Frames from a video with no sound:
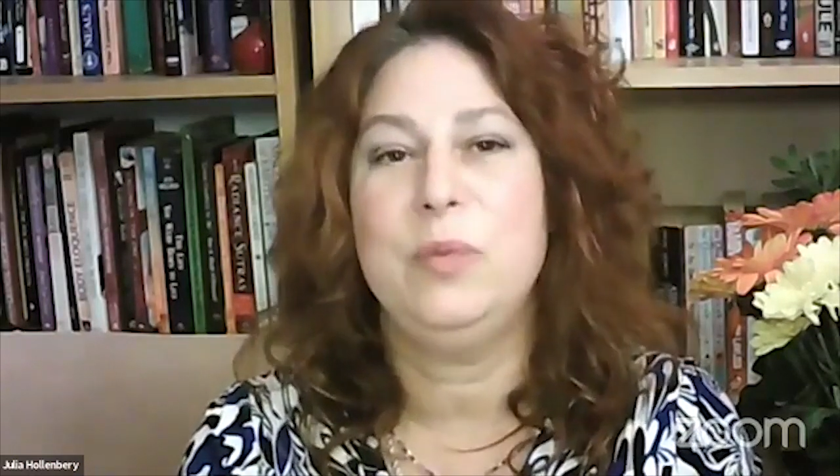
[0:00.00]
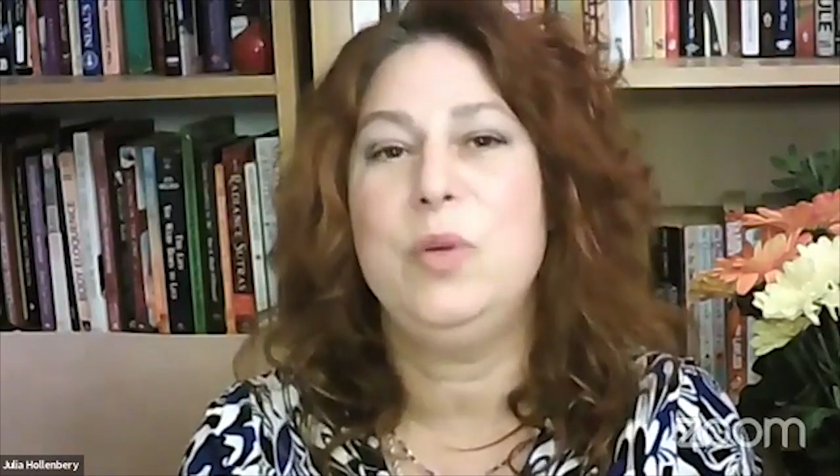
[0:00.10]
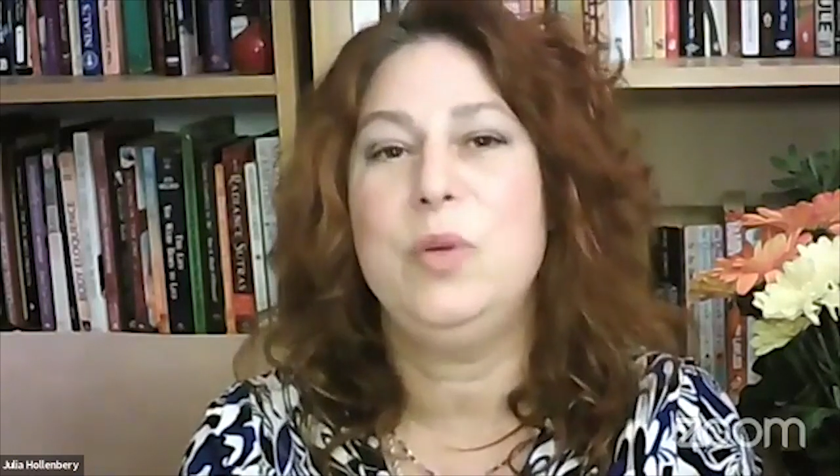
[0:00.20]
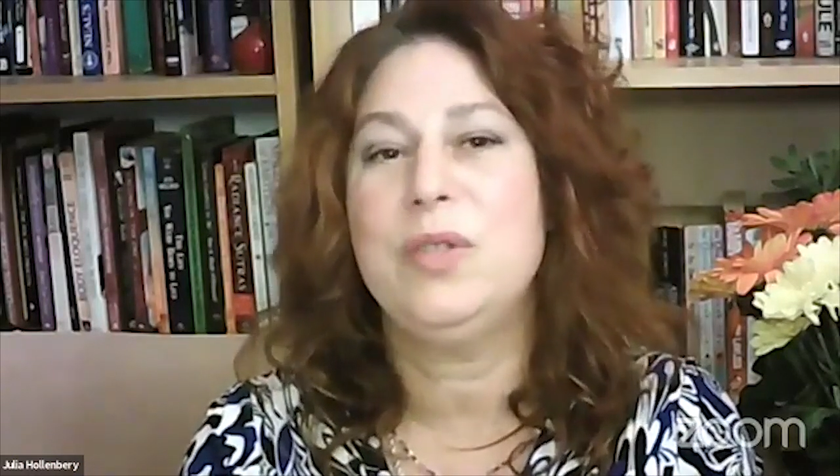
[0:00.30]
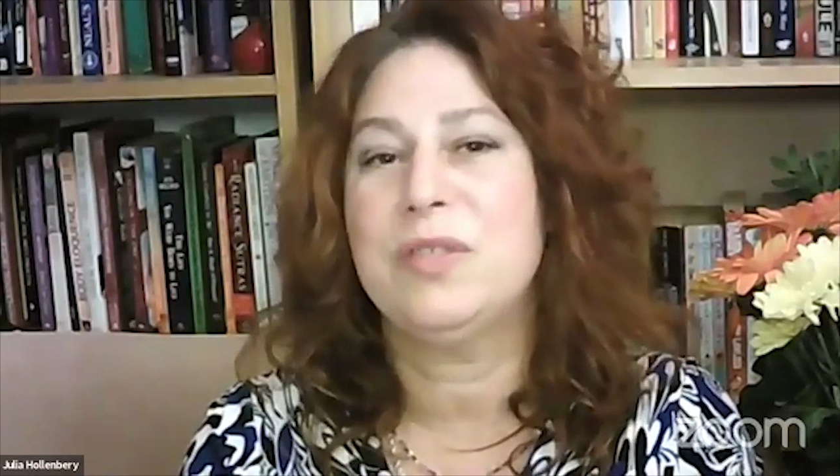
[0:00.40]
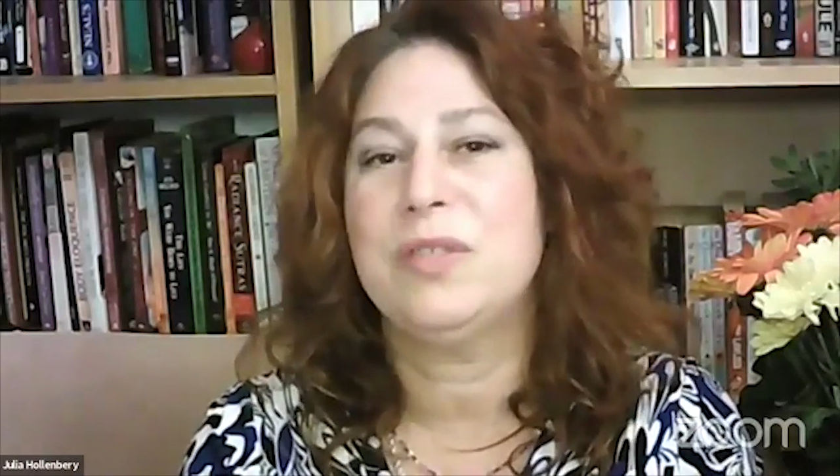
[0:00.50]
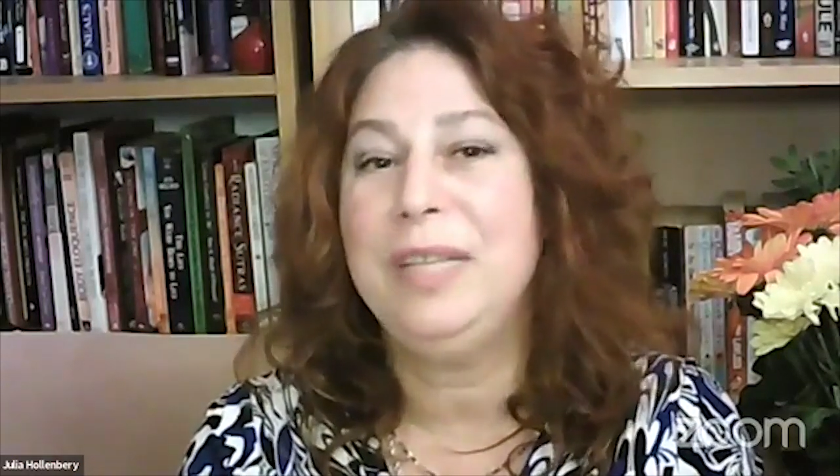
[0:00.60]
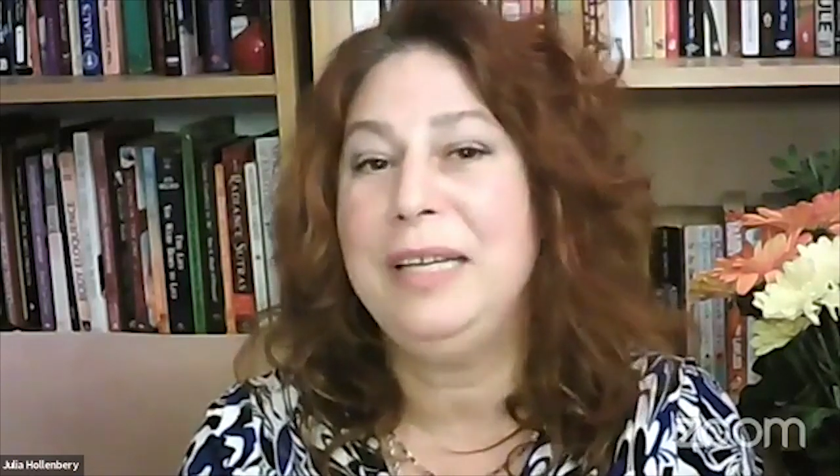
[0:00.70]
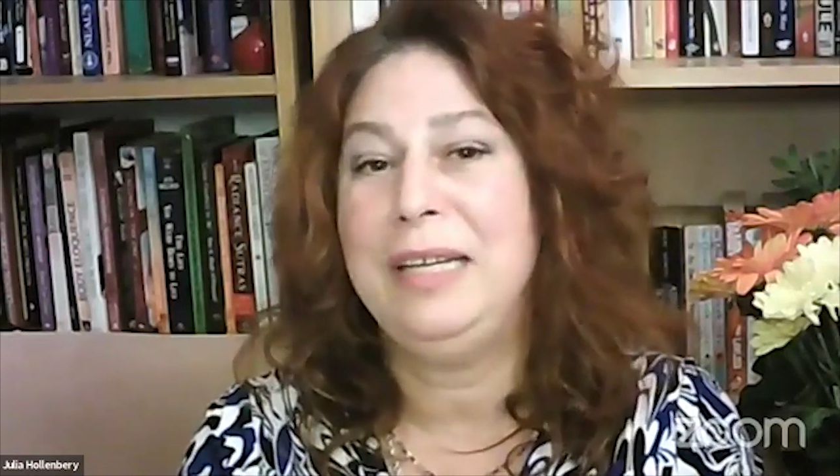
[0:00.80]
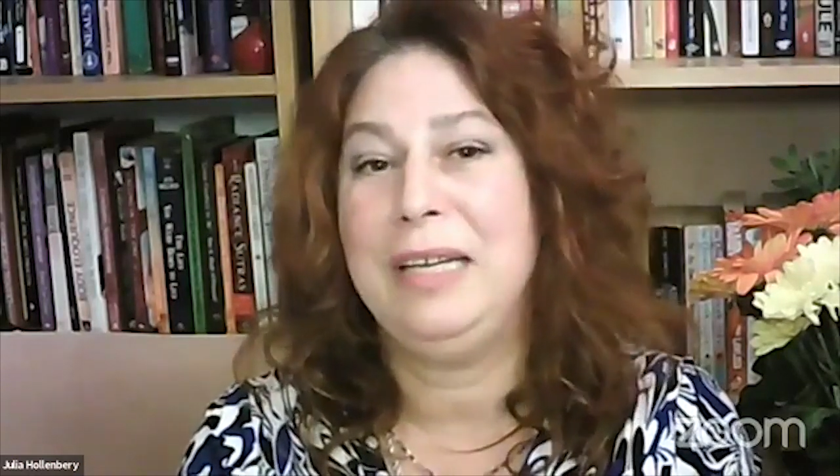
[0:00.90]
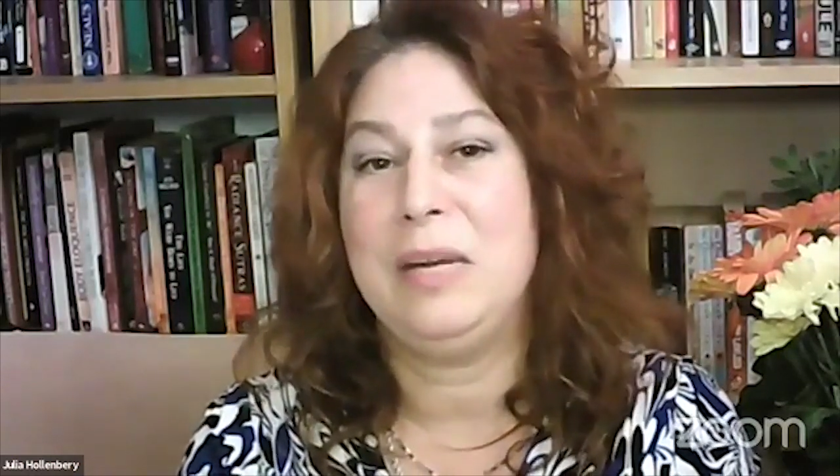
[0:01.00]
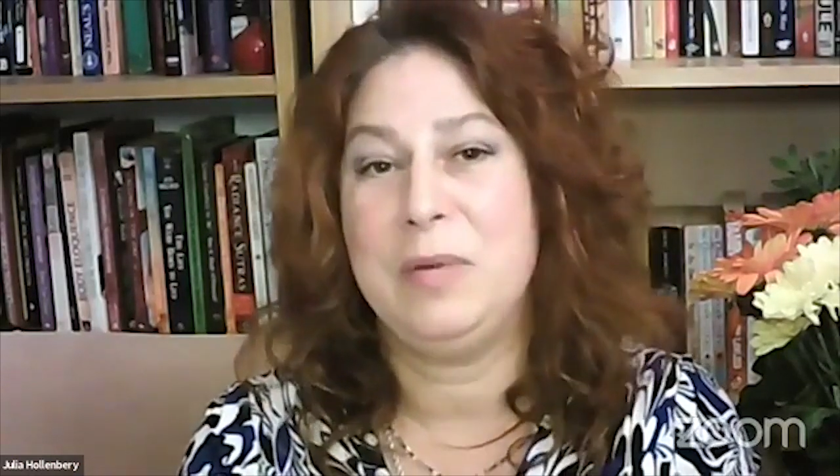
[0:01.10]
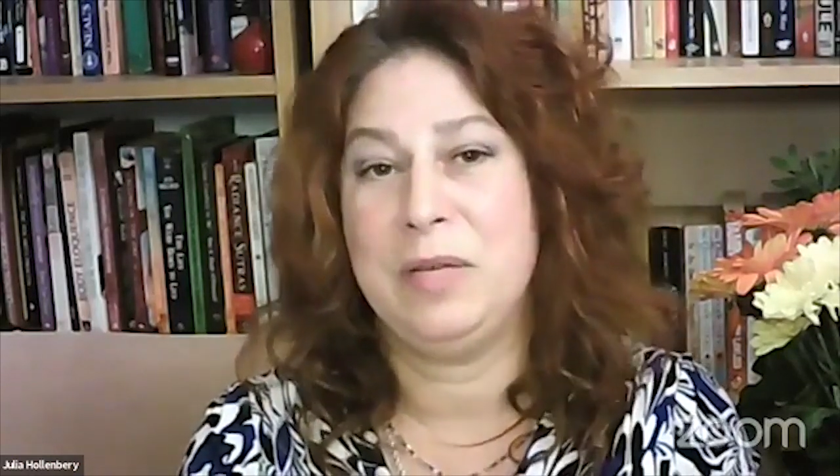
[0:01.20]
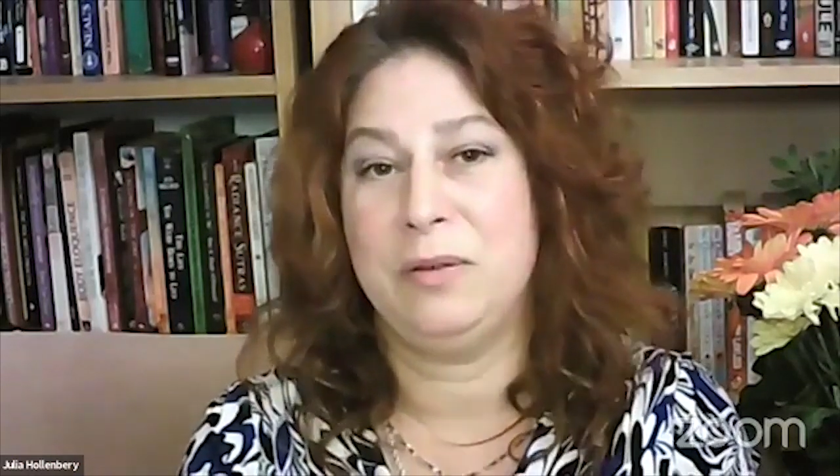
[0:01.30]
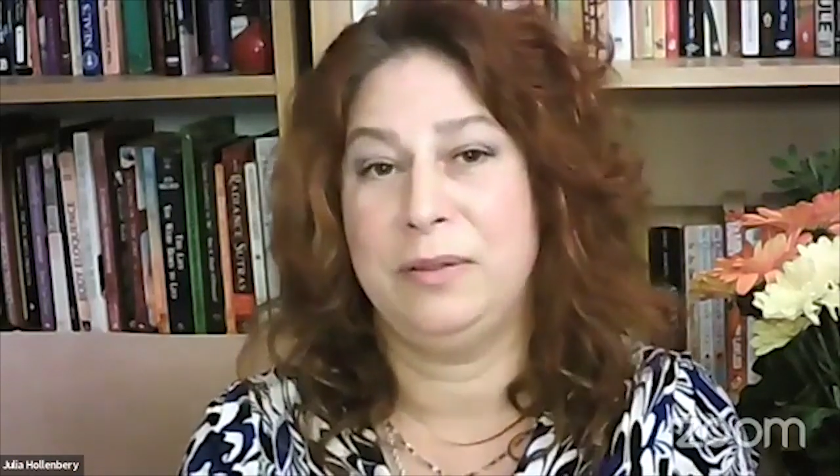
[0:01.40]
what's really
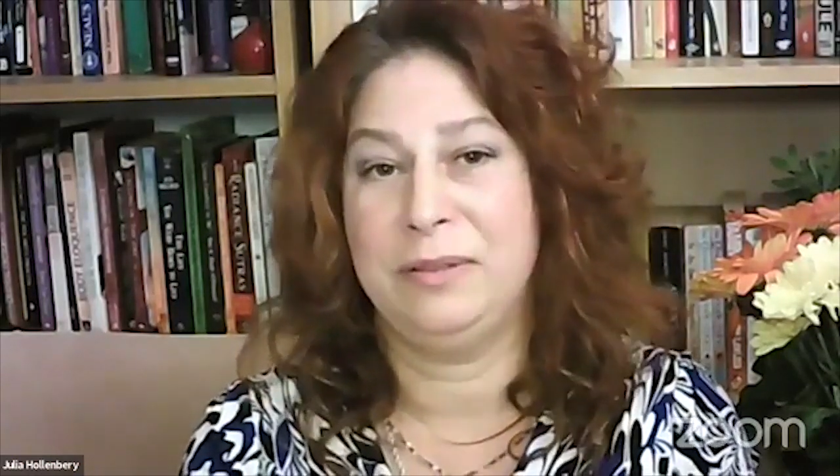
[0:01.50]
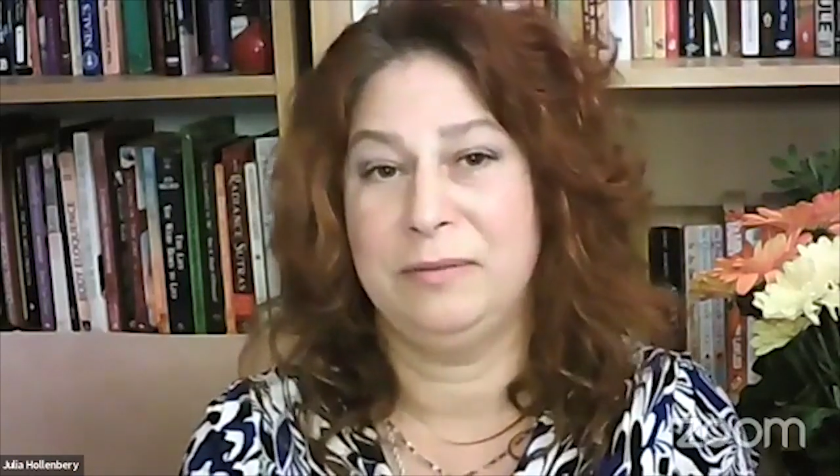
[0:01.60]
going on,